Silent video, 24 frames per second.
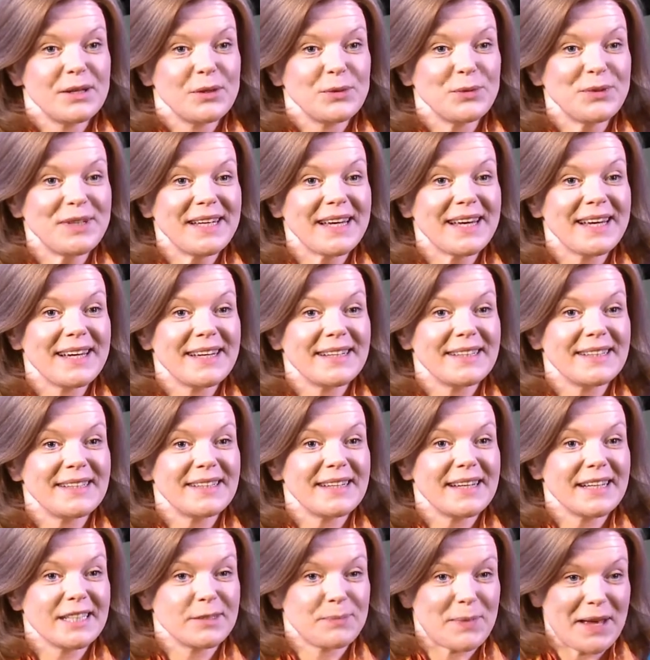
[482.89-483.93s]
We had
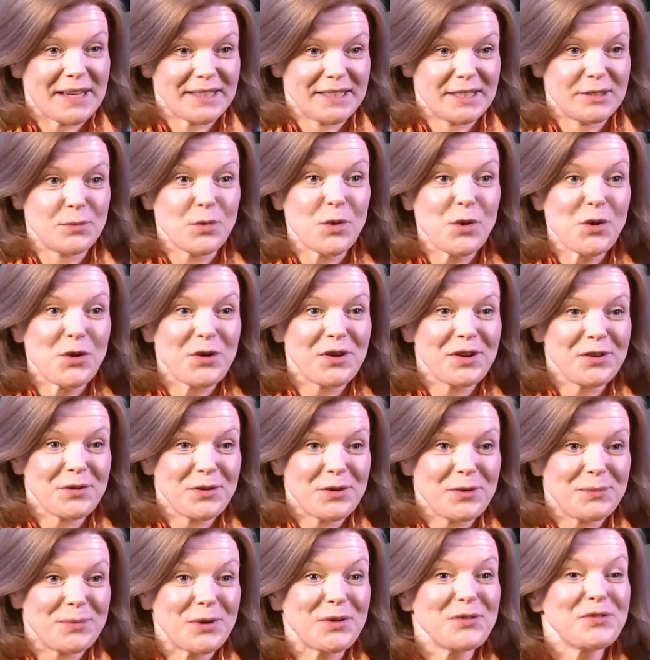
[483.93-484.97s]
expected more,
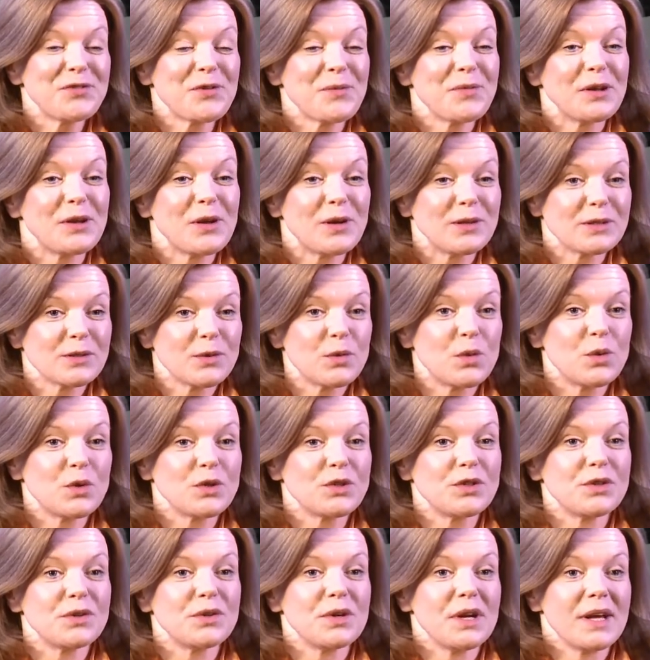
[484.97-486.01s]
both from the last
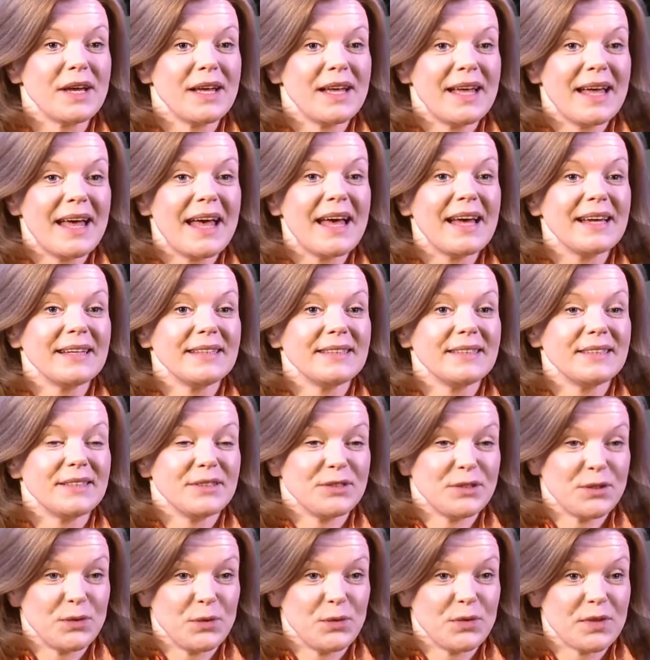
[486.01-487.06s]
quarter and
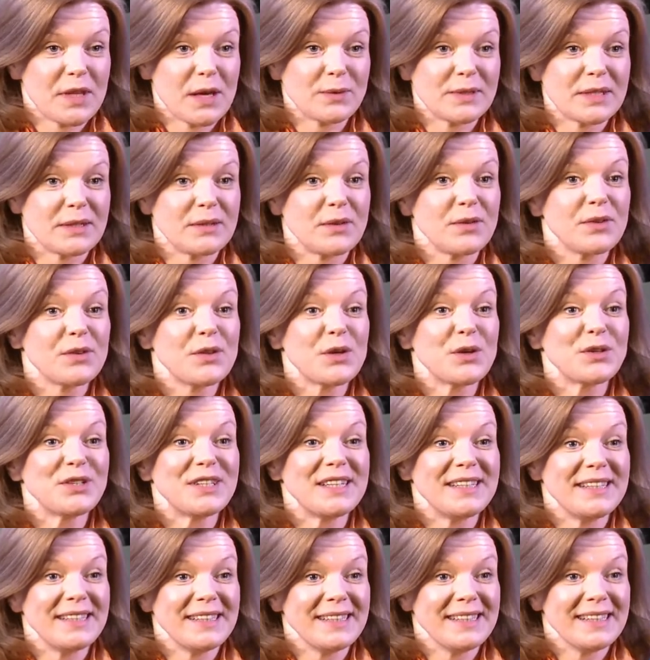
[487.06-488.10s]

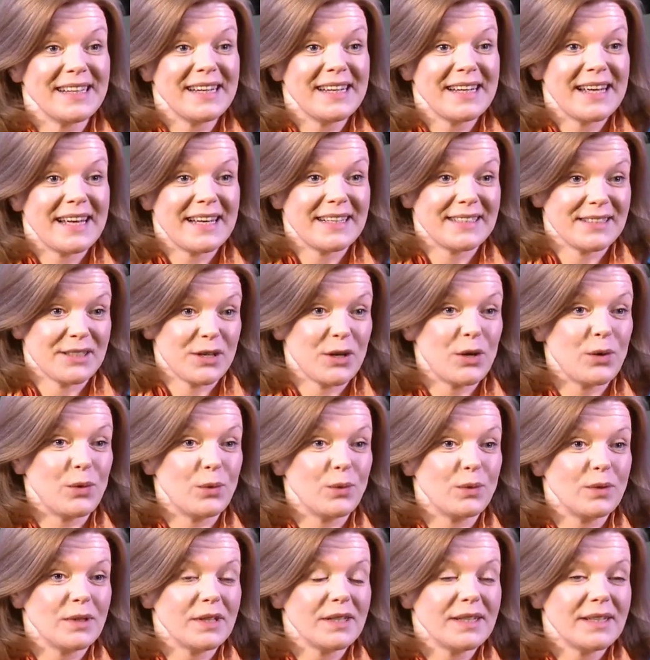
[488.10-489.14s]
2013 as a
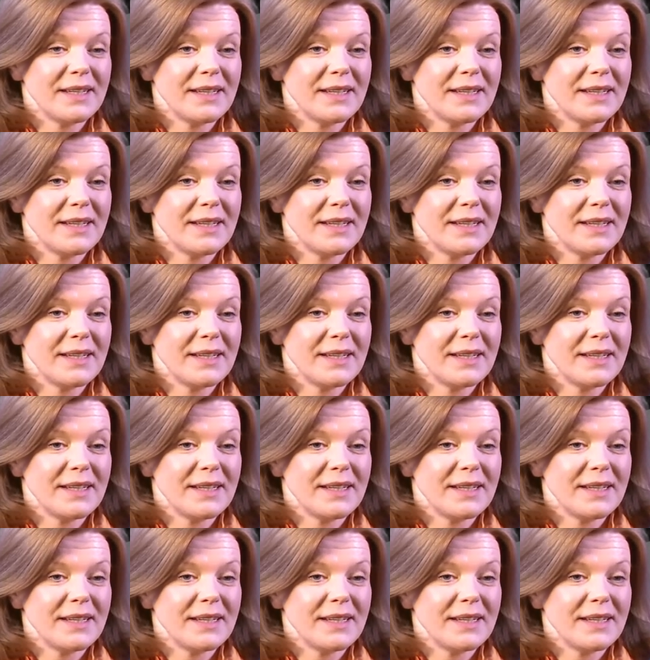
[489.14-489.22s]
whole.